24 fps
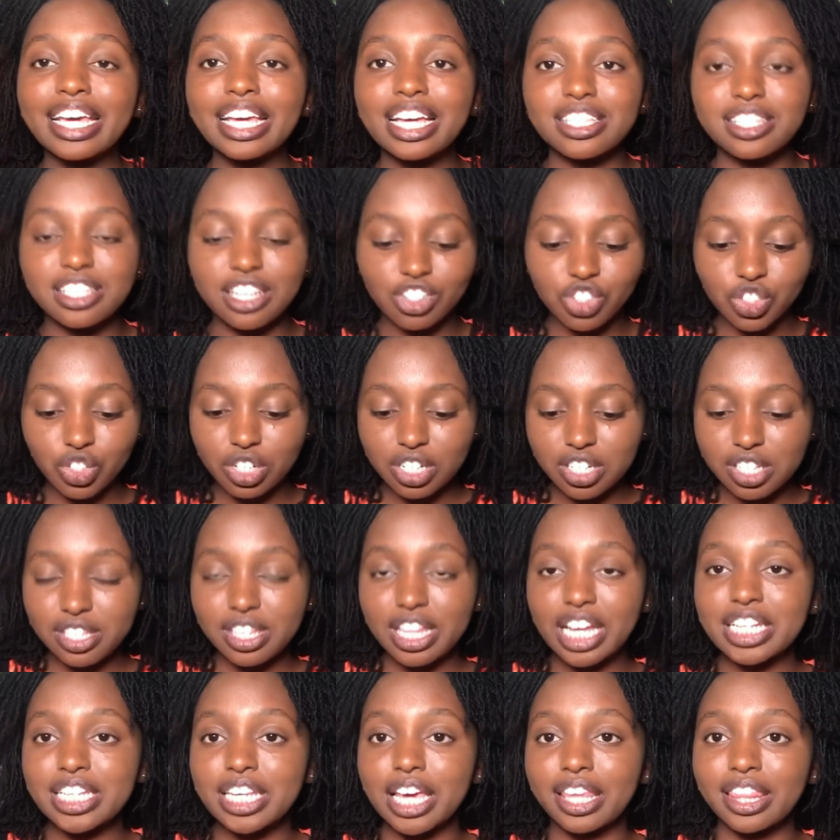essentials
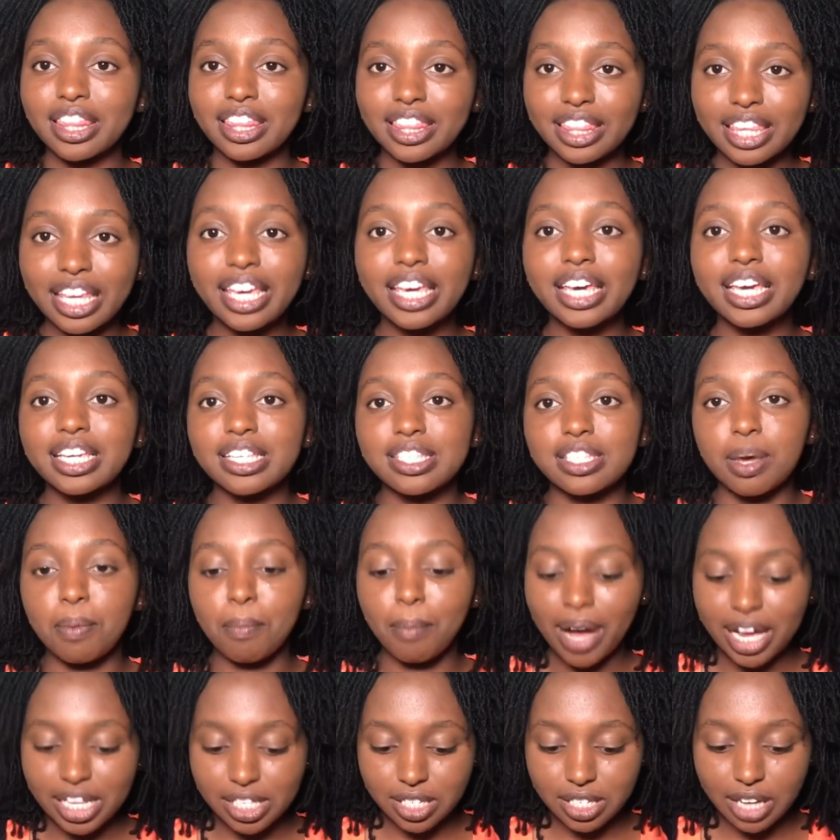that I think is a
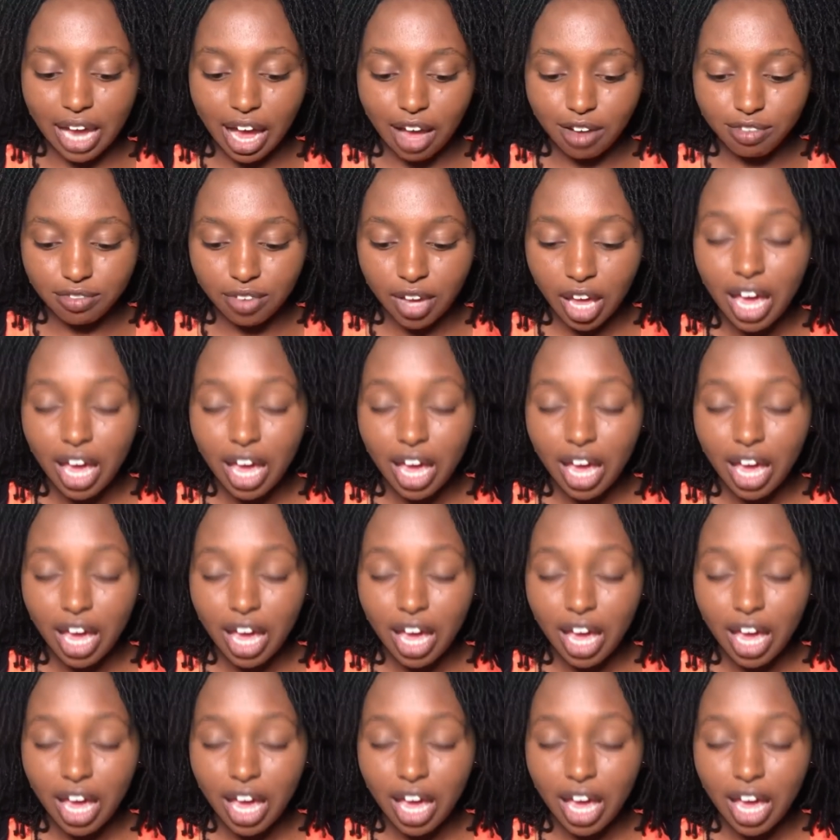must-have,